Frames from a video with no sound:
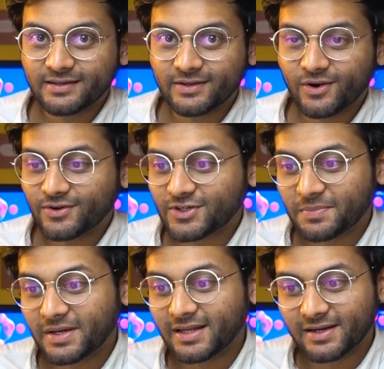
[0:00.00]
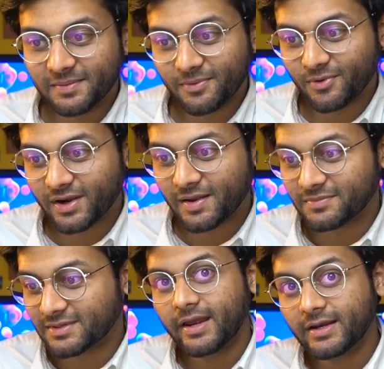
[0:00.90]
your German degree
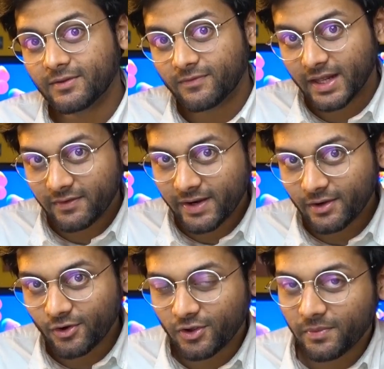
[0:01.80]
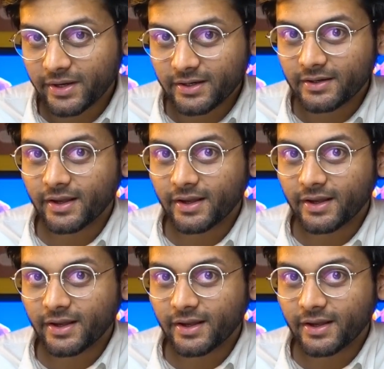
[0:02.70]
programs. It is very well documented,